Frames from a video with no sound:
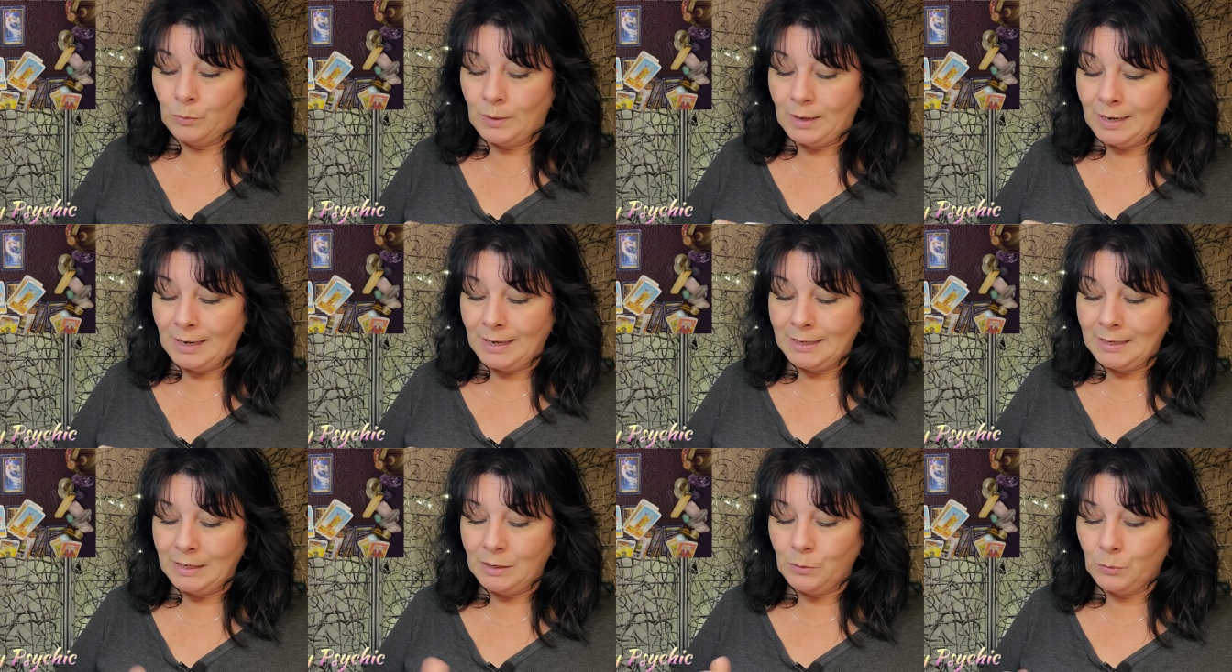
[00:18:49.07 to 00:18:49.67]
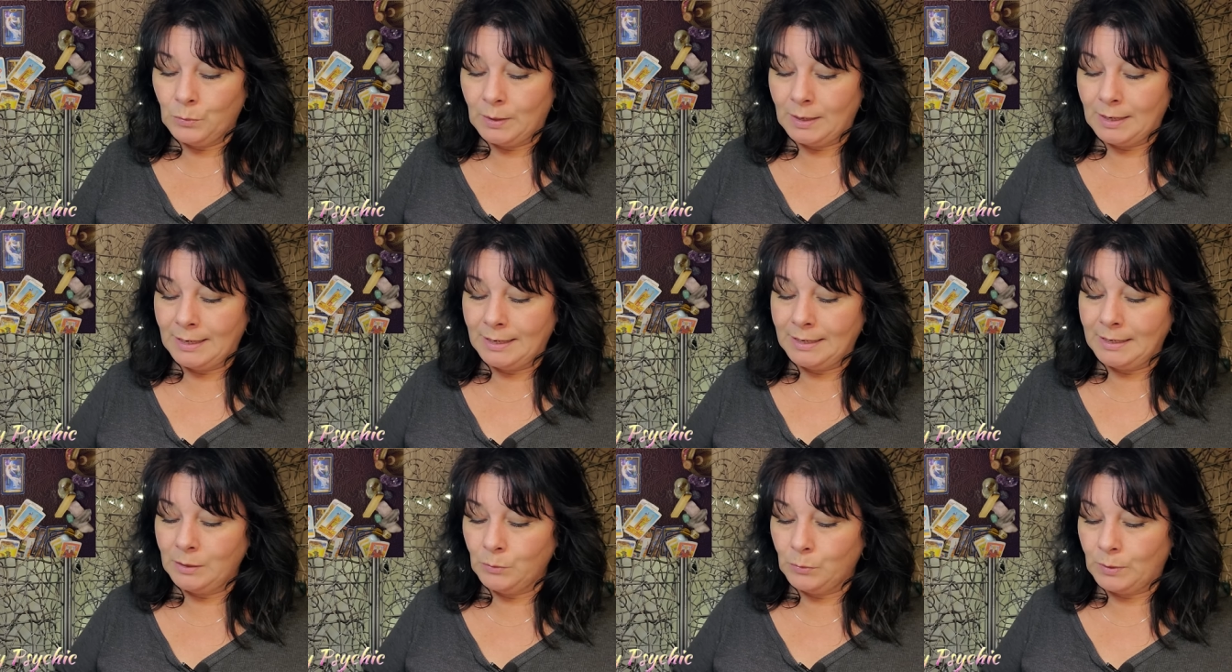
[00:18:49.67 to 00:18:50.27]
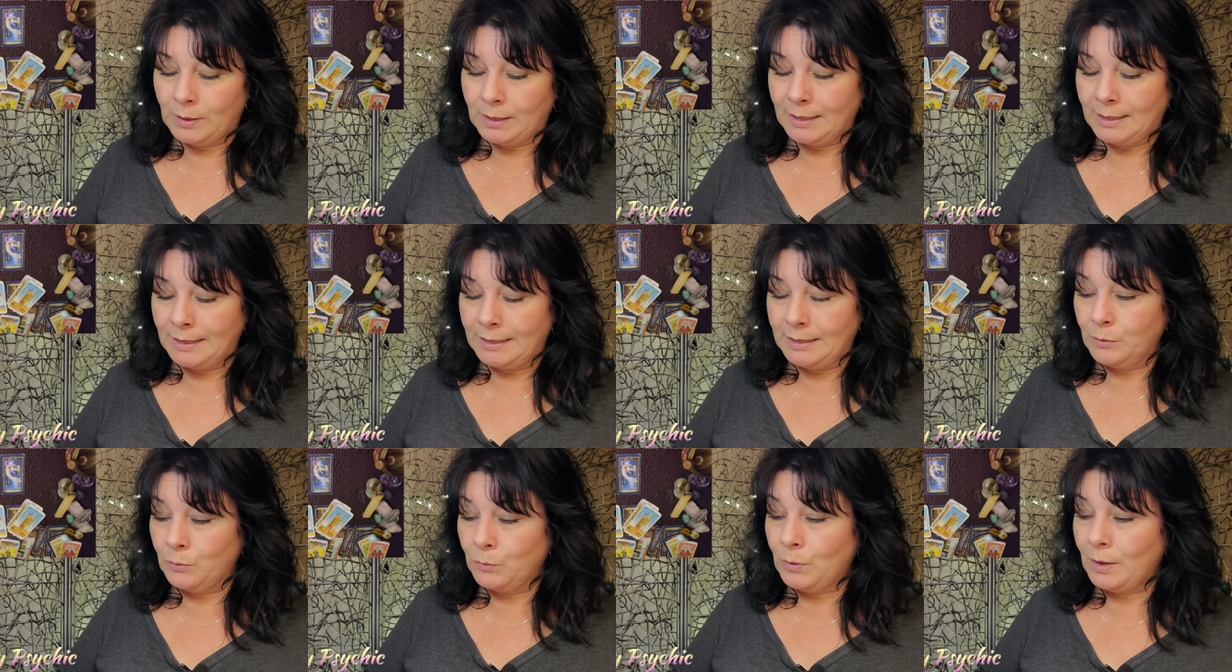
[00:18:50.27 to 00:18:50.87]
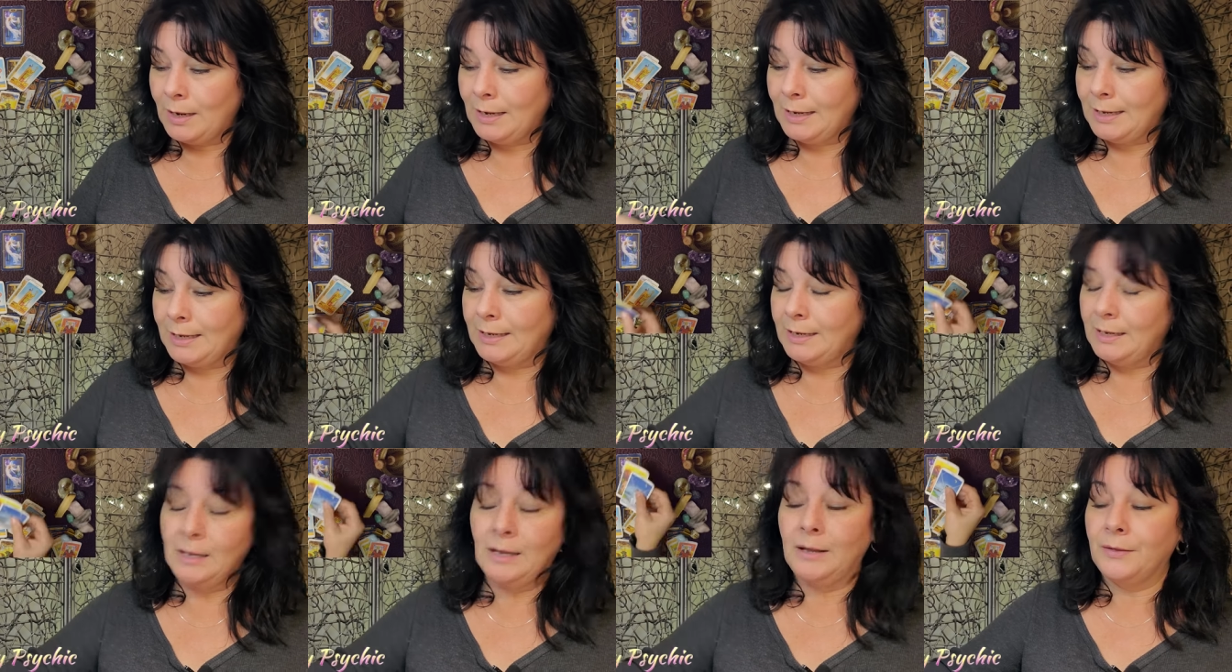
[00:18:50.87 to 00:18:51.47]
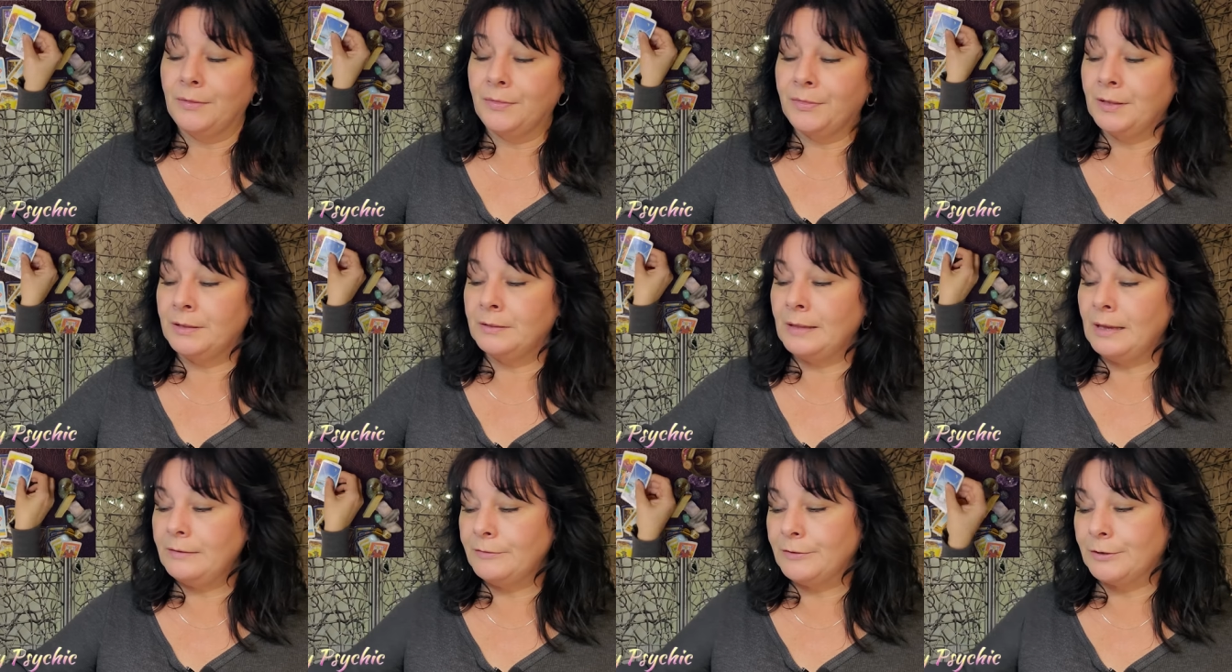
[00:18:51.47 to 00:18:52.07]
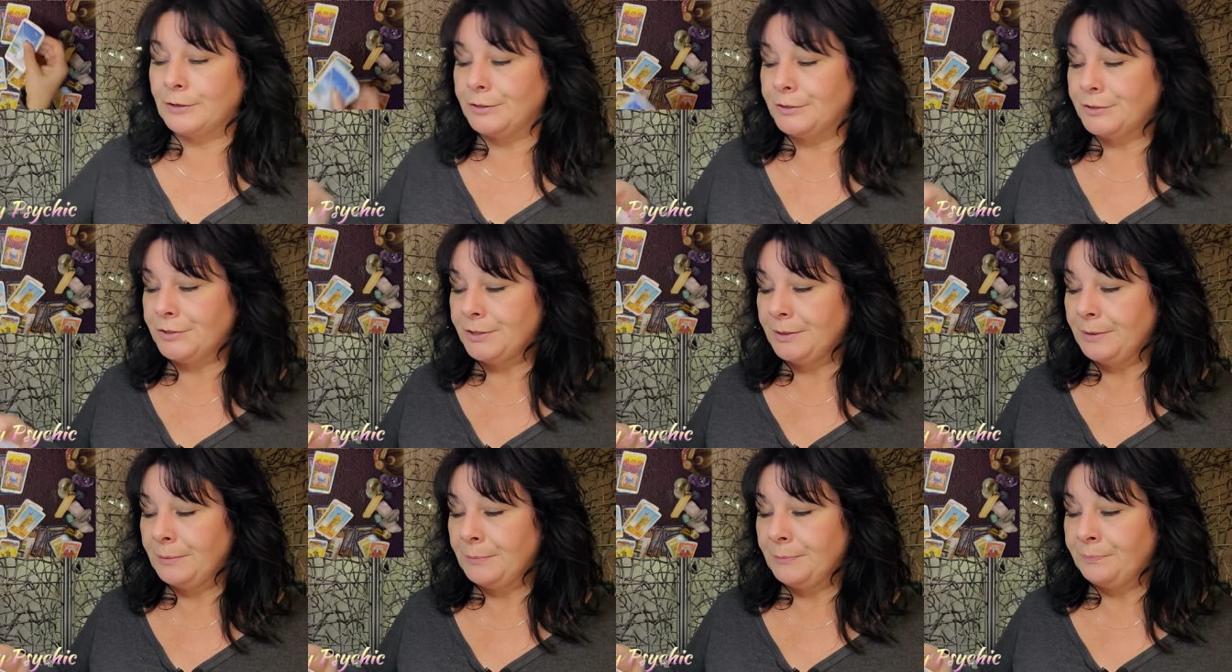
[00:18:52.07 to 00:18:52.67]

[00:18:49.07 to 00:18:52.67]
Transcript: Why, why, why, why? The lovers.